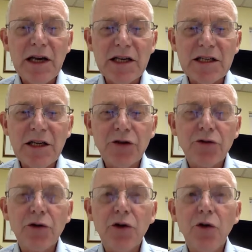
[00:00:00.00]
isn't it
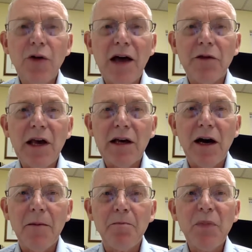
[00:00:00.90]
true that they
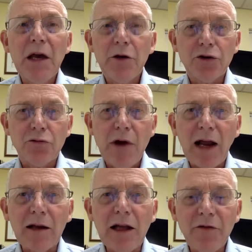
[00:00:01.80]
come
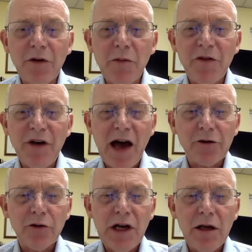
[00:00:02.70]
directly from the
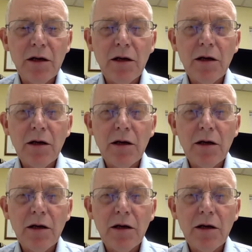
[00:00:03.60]
factory,